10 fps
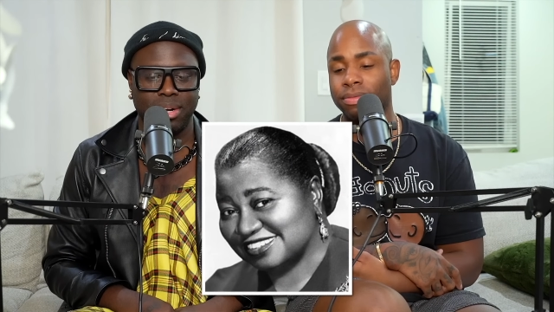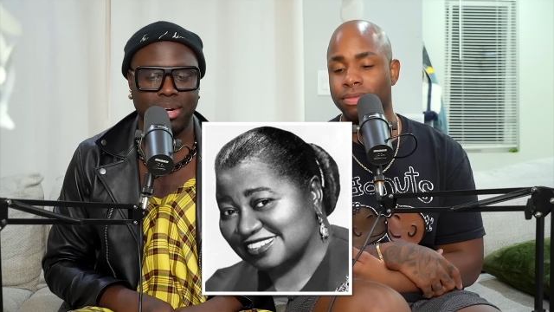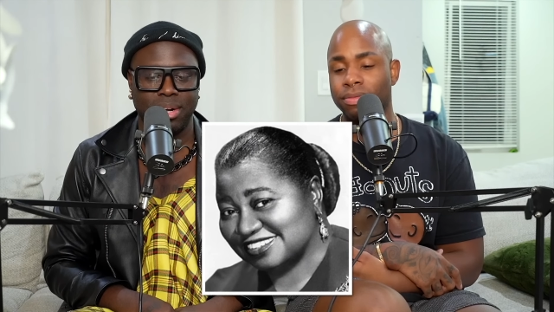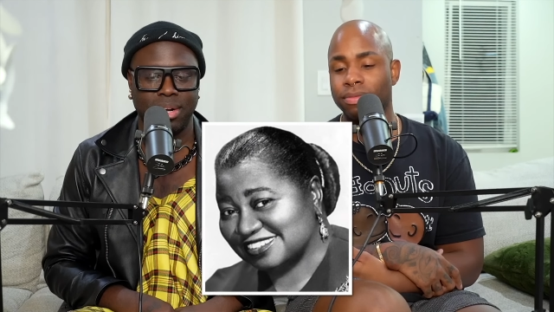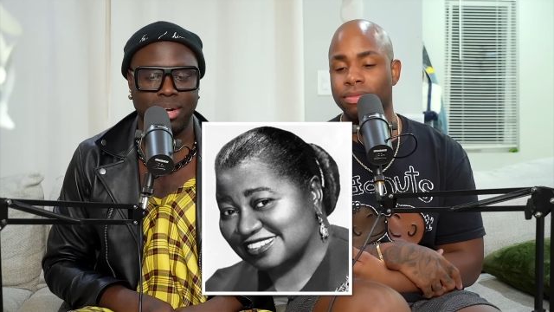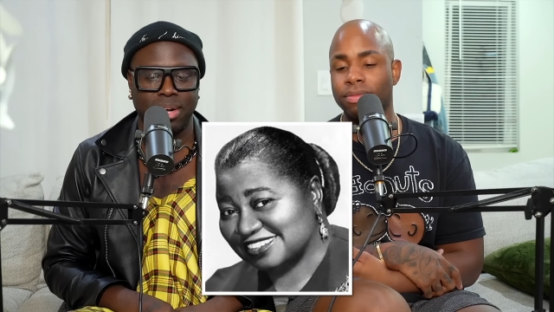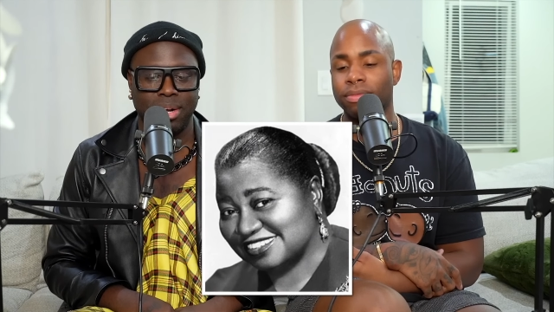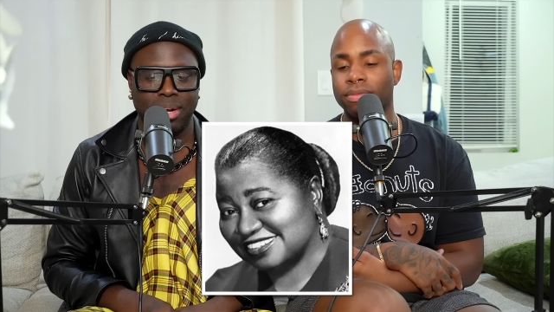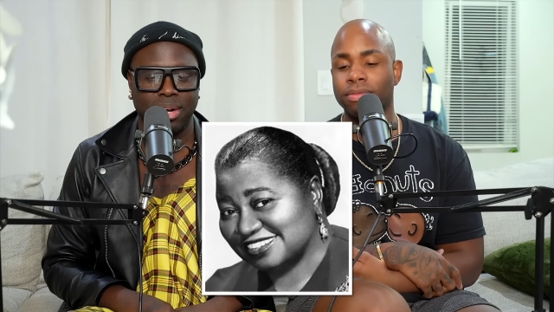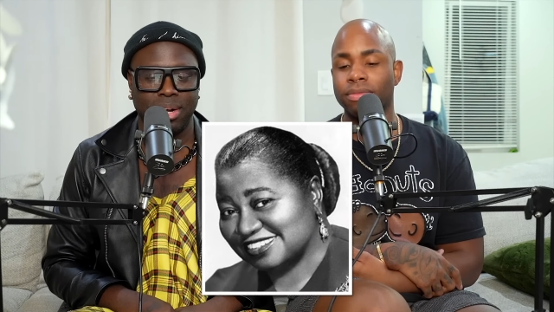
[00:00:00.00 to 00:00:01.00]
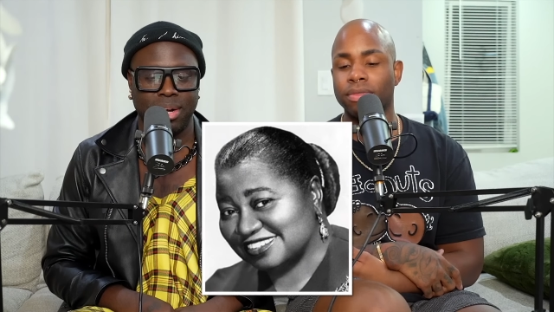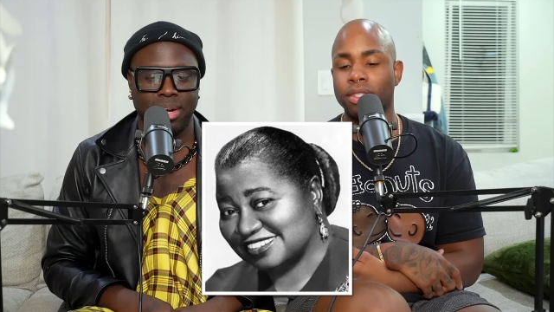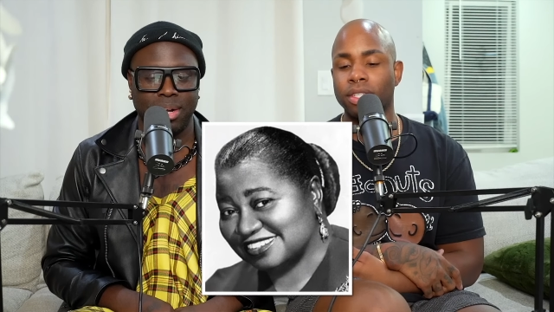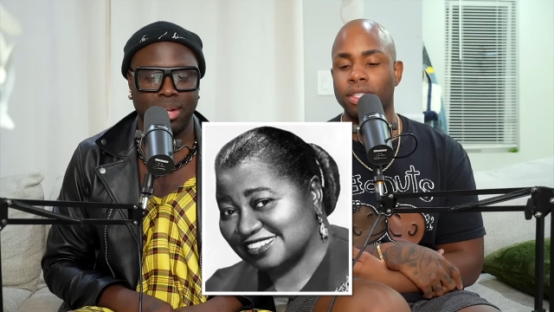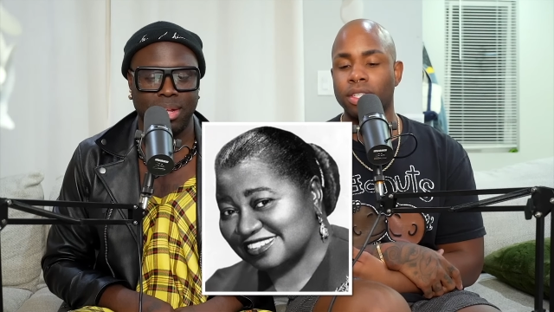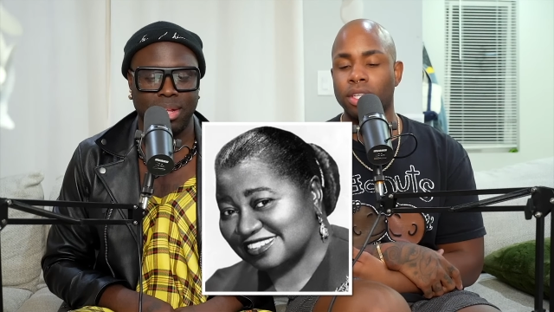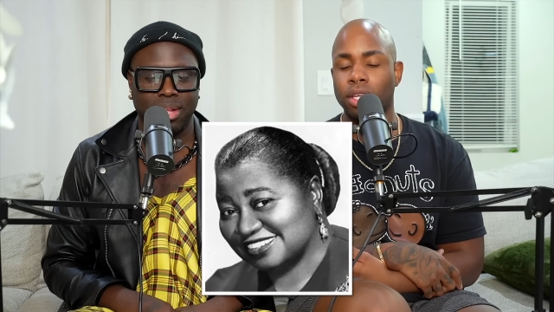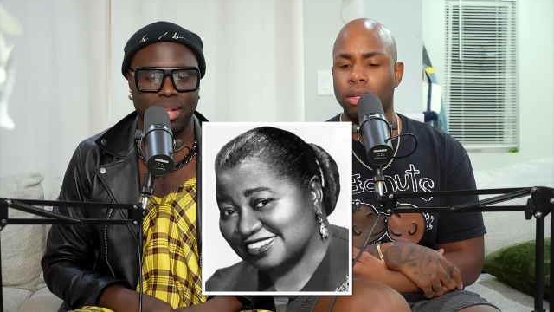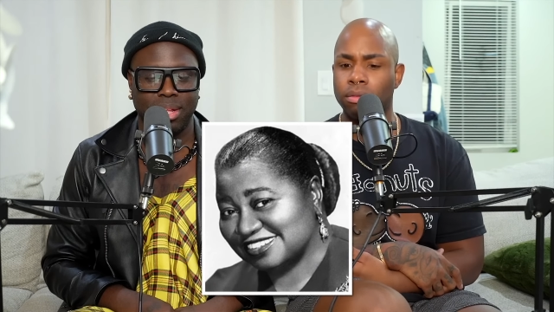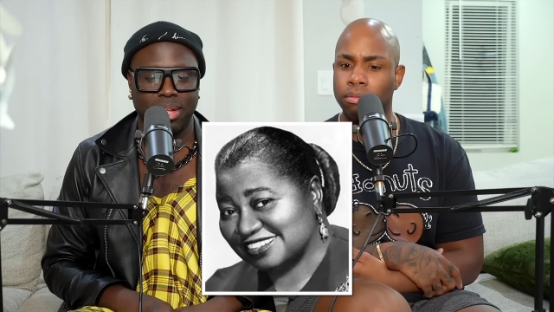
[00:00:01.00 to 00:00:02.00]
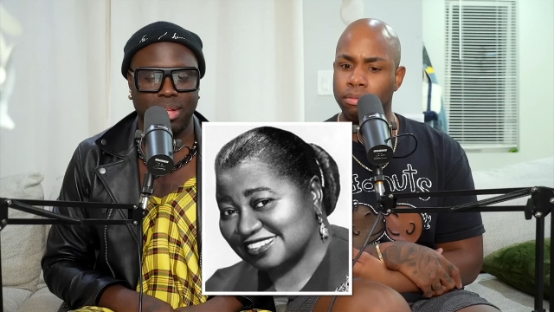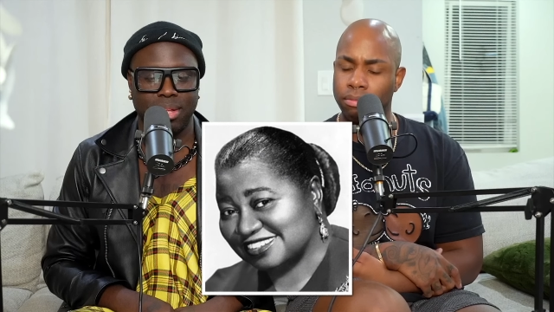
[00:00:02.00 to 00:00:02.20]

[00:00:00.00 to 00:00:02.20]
Nothing is said.